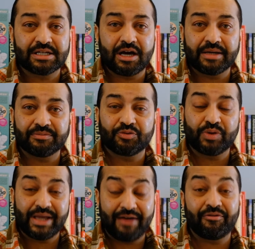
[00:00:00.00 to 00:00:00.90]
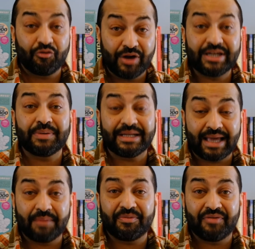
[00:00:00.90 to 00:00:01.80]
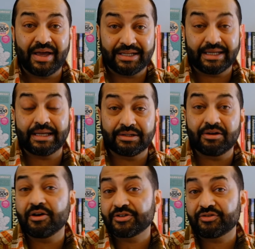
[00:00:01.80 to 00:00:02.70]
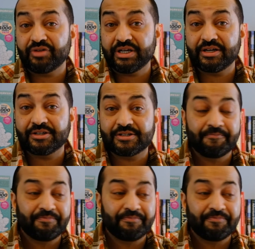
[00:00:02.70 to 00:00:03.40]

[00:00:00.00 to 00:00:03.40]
times we have already been campervanning in the last 3 years.